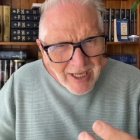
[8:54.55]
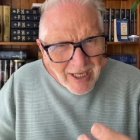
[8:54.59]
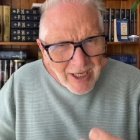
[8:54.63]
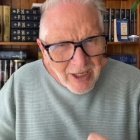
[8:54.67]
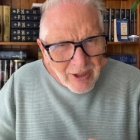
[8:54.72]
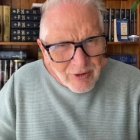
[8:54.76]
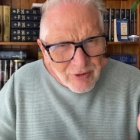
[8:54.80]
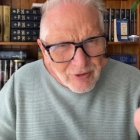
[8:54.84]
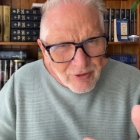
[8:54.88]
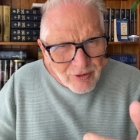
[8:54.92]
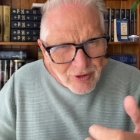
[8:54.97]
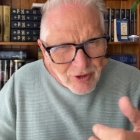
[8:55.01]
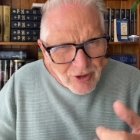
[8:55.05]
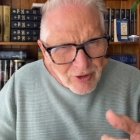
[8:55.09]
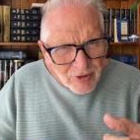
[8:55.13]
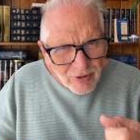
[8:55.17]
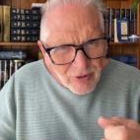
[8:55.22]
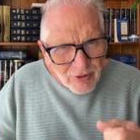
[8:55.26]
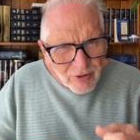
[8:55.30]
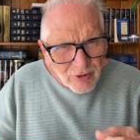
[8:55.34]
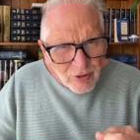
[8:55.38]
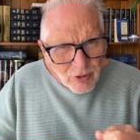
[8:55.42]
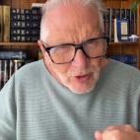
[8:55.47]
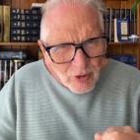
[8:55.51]
Jesus
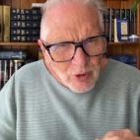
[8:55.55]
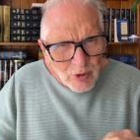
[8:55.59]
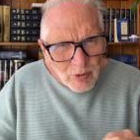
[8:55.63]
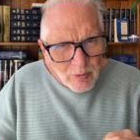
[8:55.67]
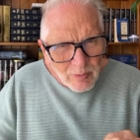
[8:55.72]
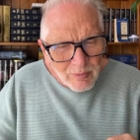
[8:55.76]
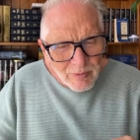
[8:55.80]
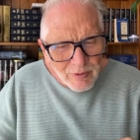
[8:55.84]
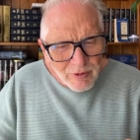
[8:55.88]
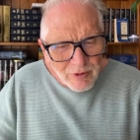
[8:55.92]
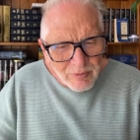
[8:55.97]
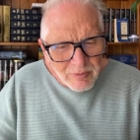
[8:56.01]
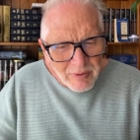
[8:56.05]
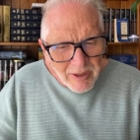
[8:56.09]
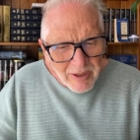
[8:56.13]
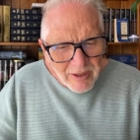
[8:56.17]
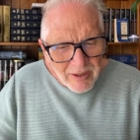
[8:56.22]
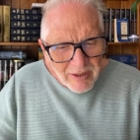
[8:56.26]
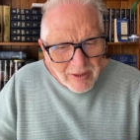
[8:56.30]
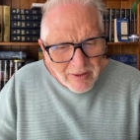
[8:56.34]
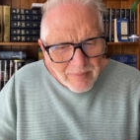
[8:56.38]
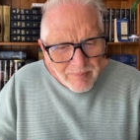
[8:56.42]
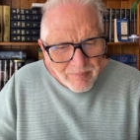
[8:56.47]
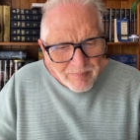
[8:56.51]
said, Zeal for your
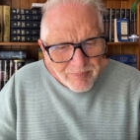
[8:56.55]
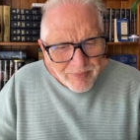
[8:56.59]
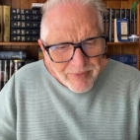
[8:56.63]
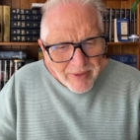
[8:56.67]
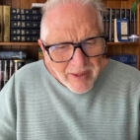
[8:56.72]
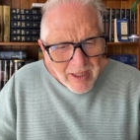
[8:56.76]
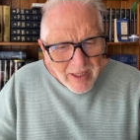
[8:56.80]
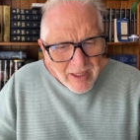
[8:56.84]
house